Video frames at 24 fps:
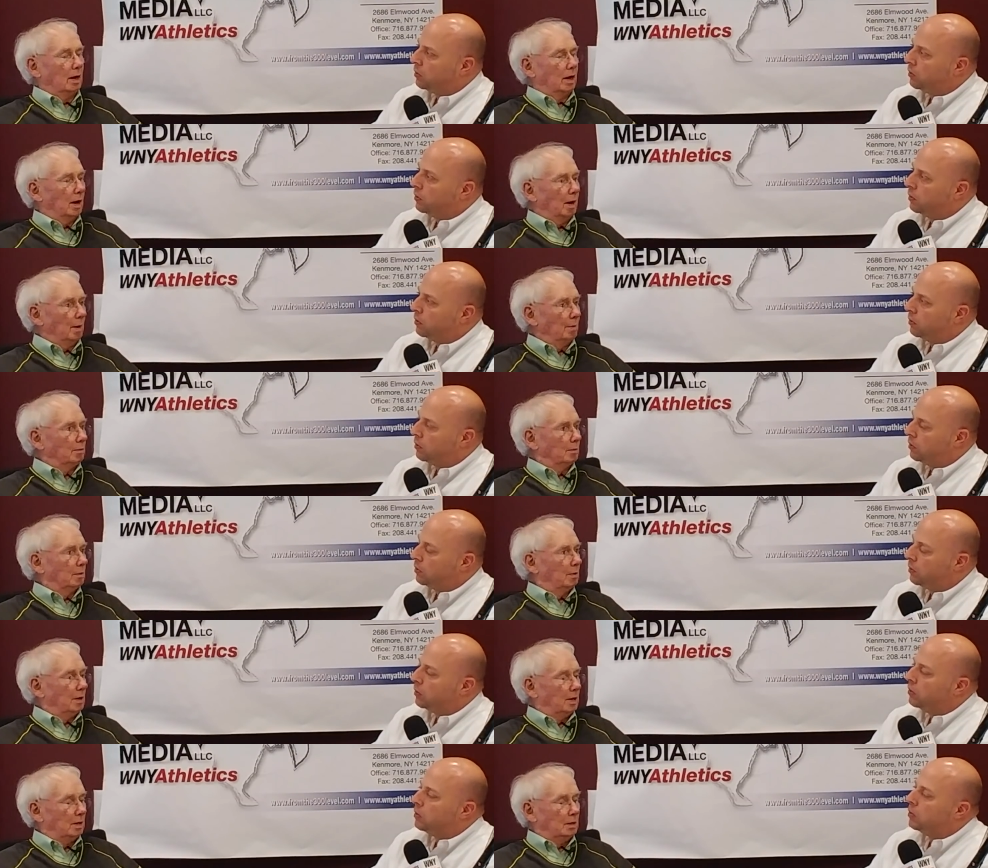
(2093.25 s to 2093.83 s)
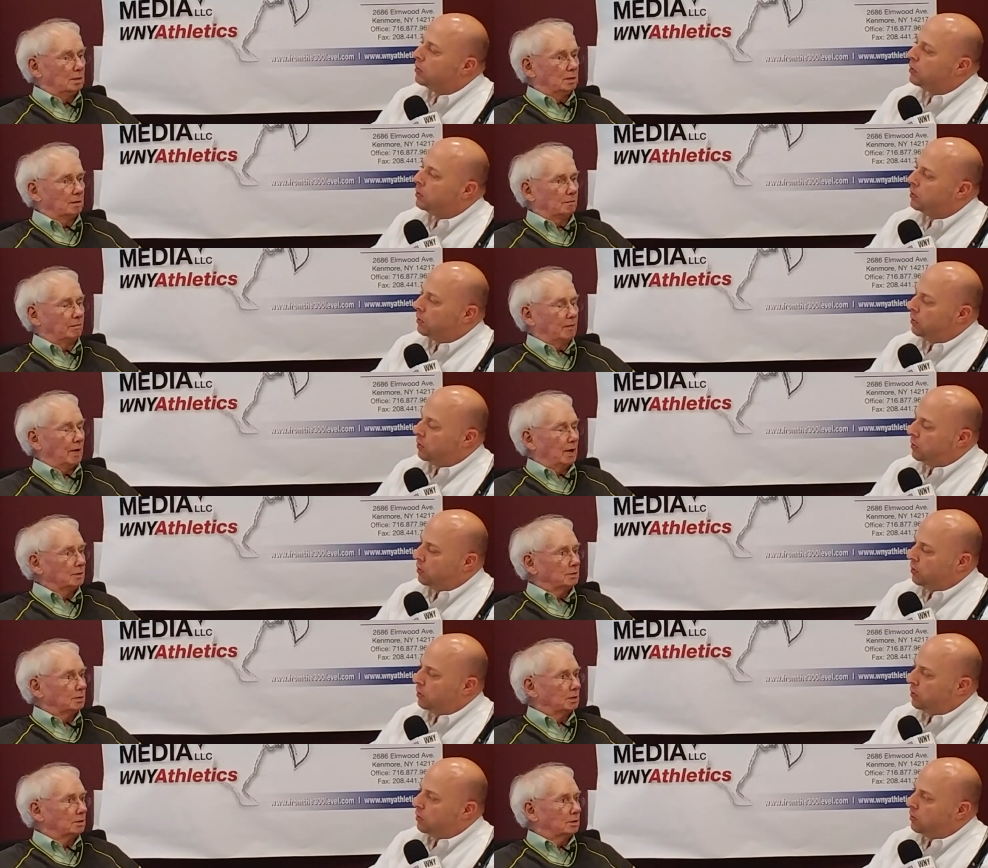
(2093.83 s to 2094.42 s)
Speaker 1: I'm, he's the
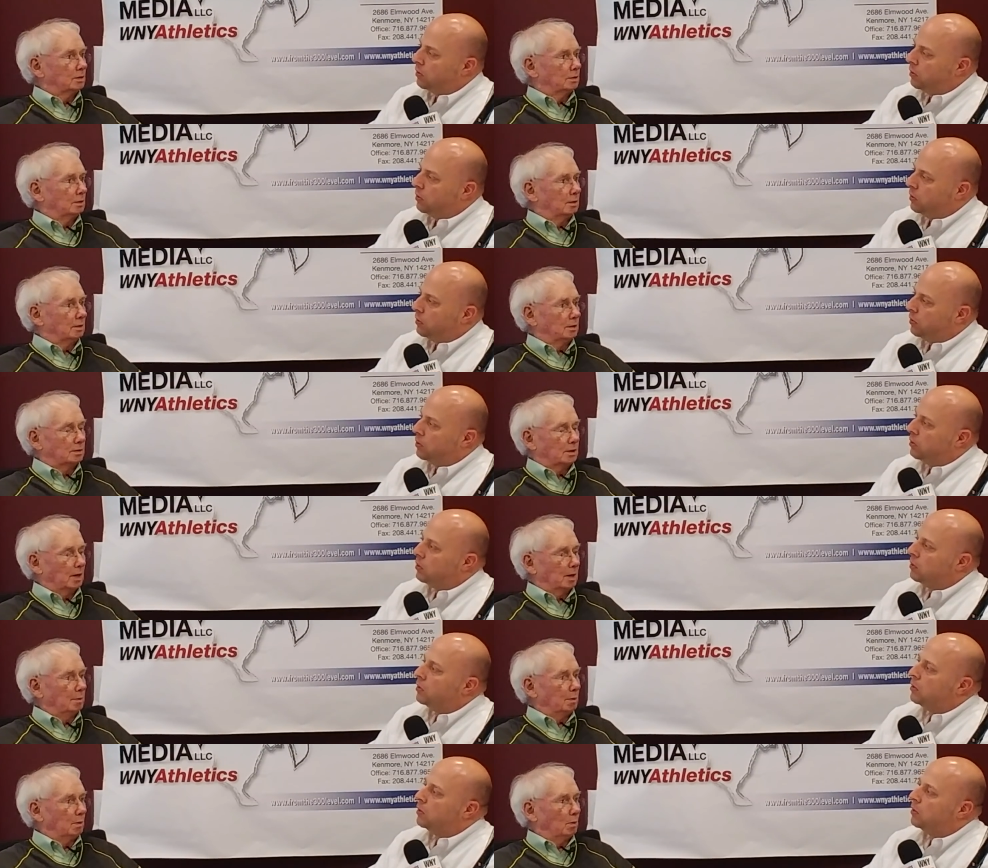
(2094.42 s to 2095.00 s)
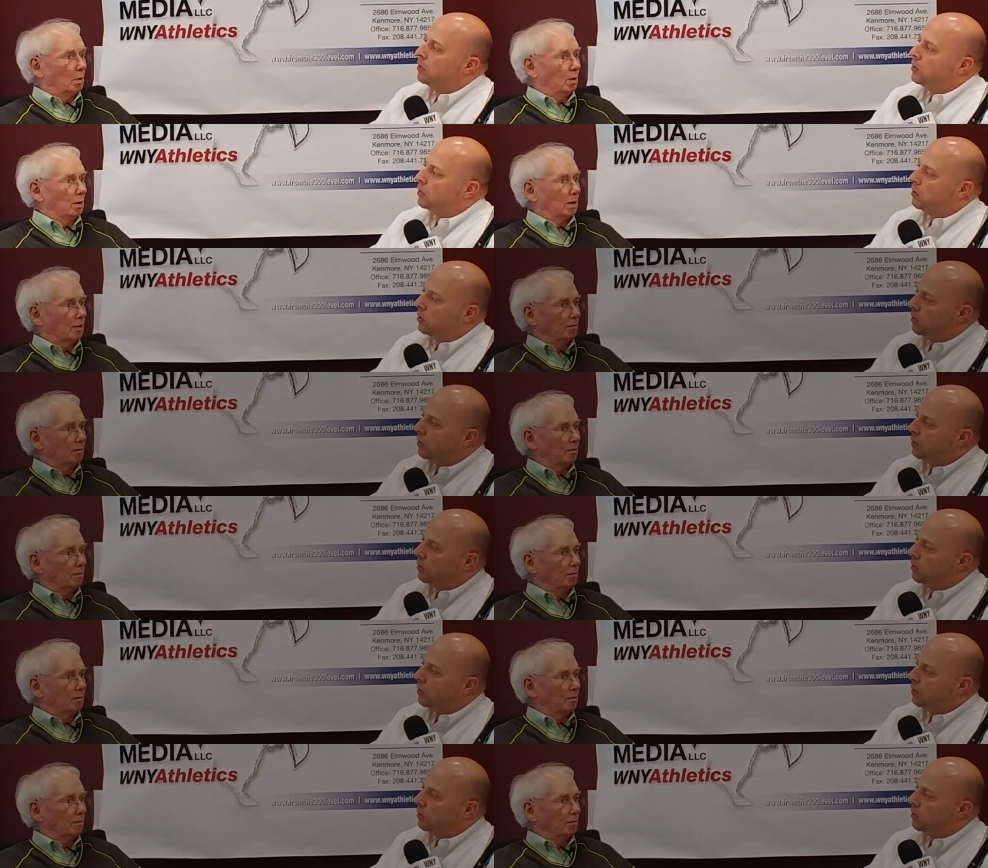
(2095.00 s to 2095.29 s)
fastest. He's going to be one of